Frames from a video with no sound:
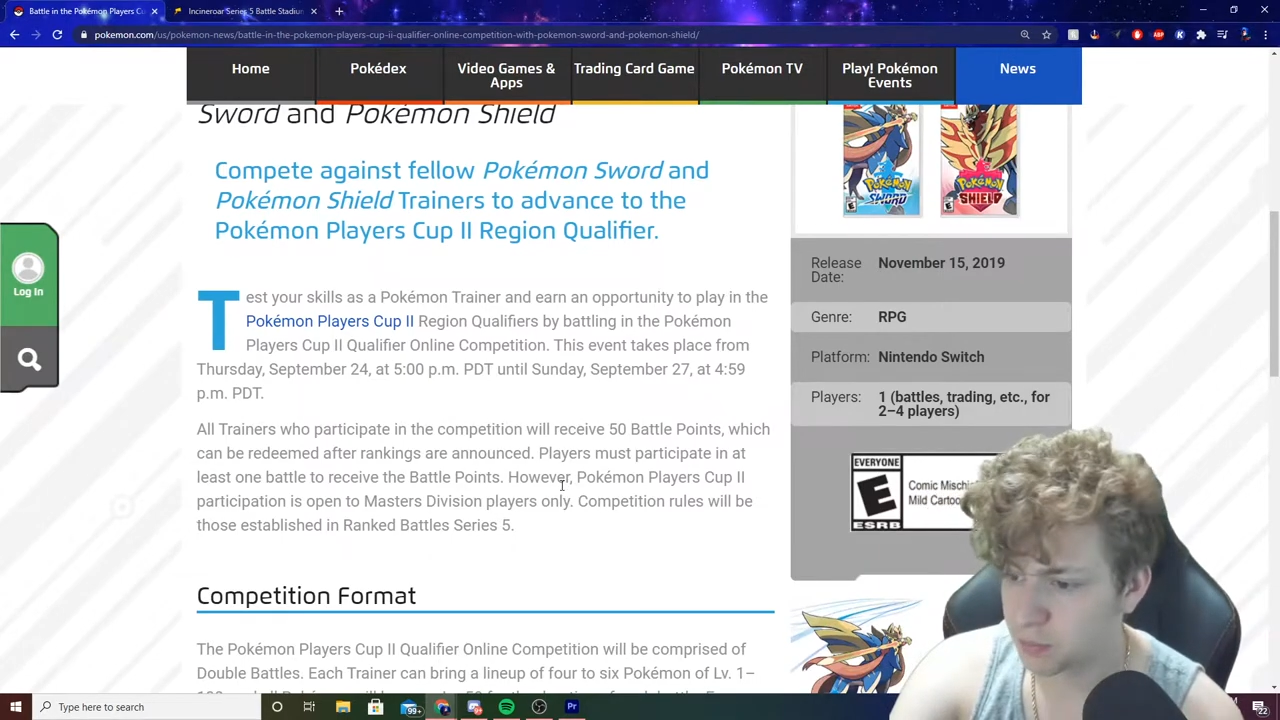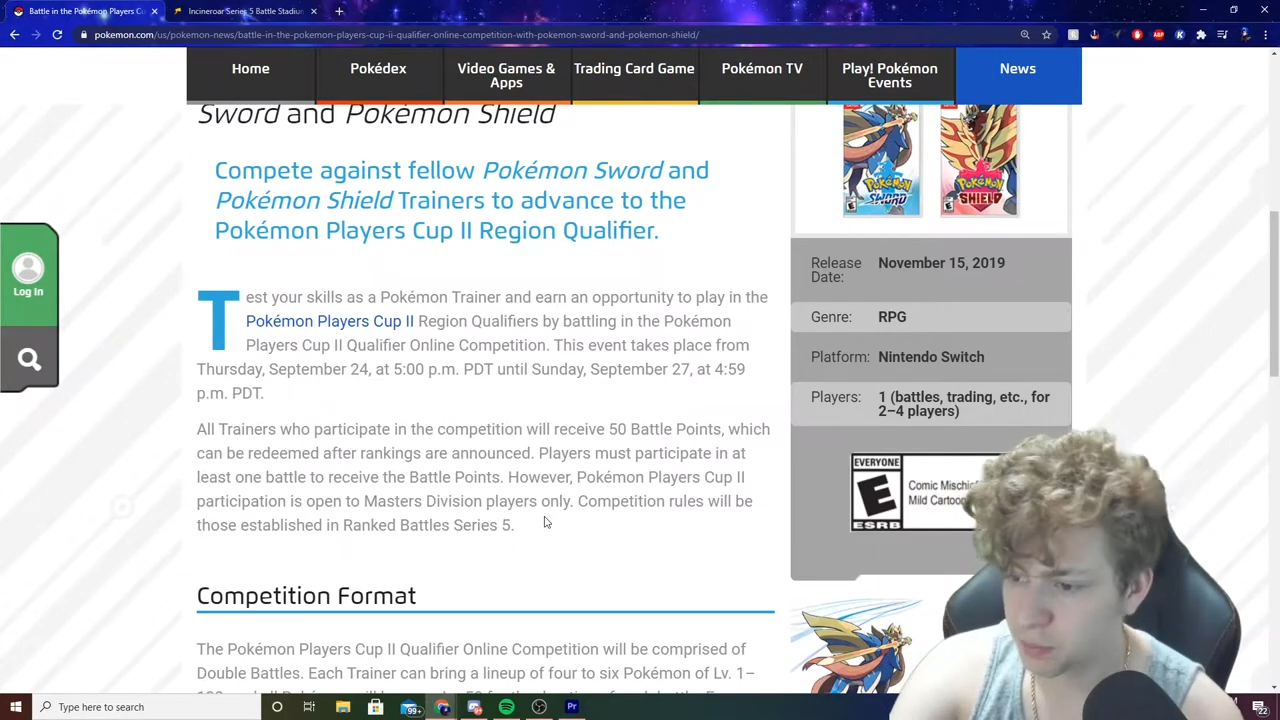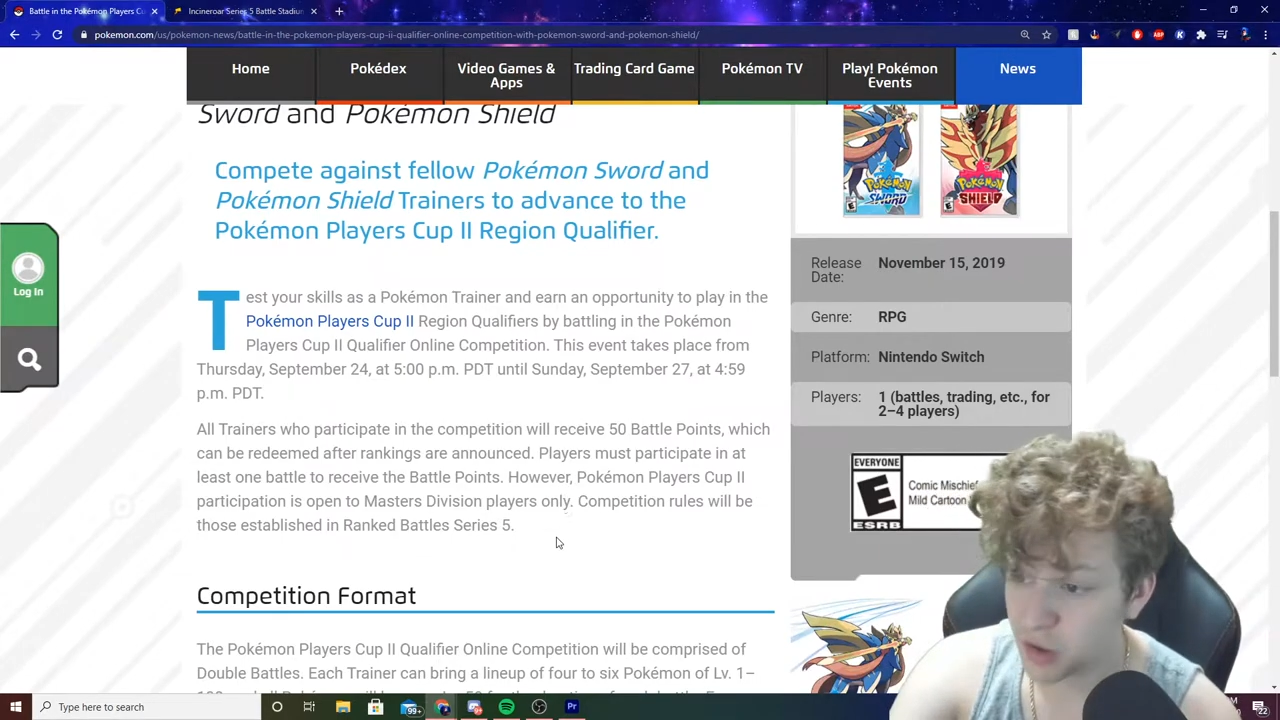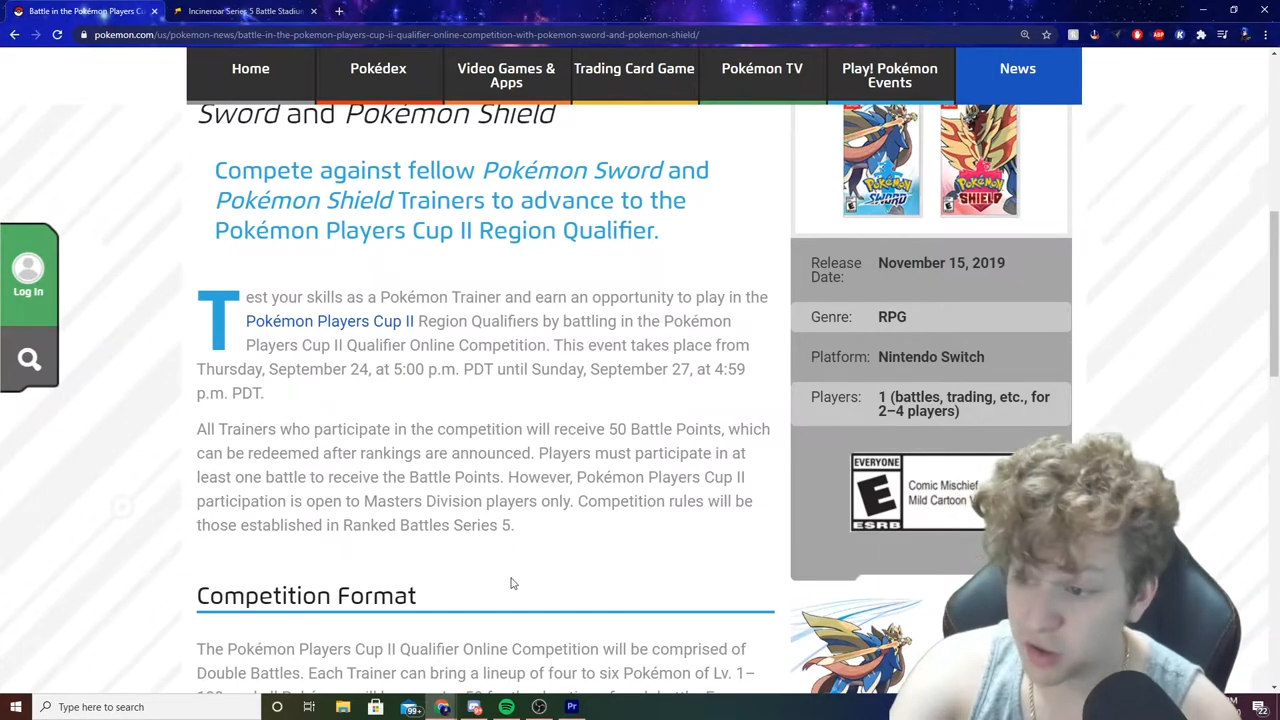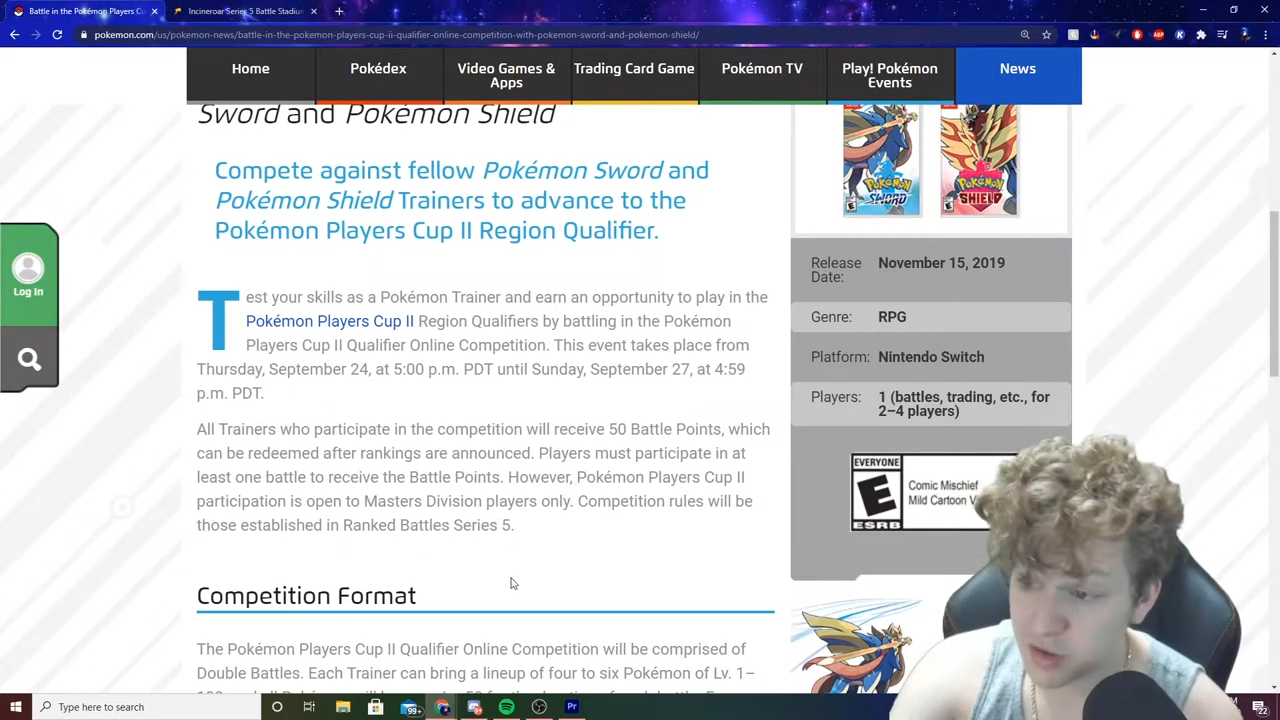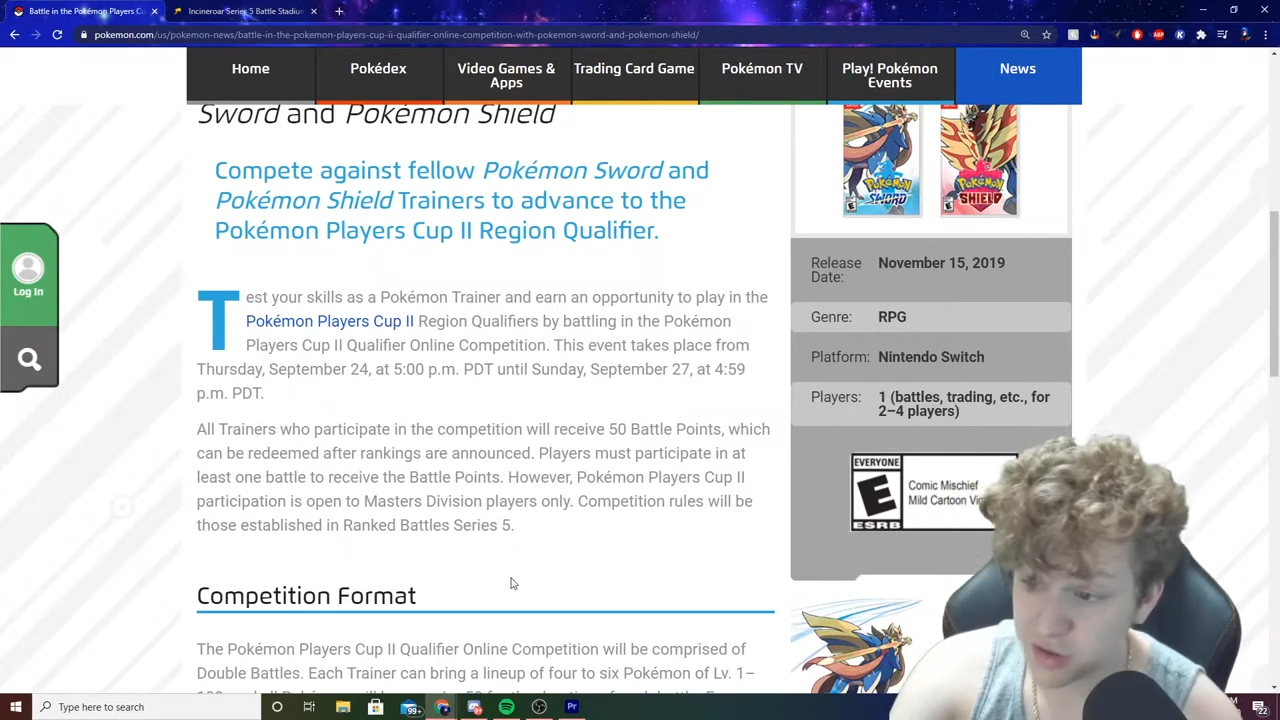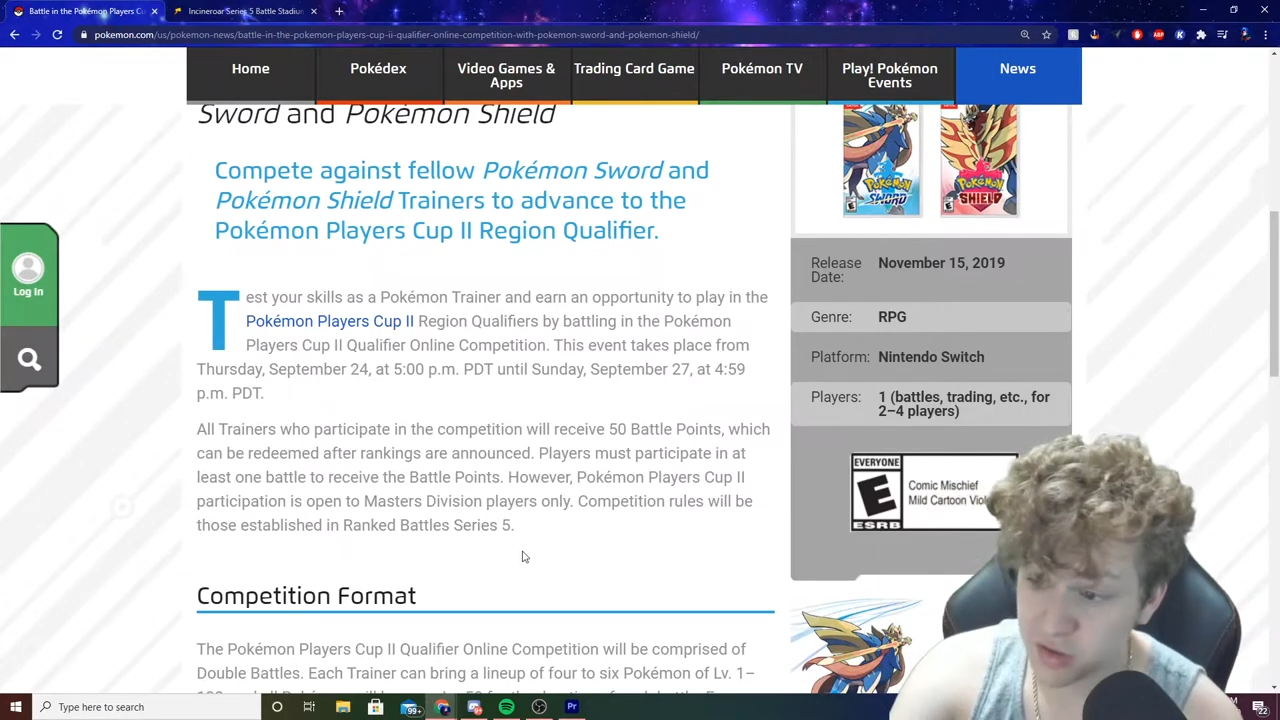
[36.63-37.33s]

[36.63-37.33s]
biggest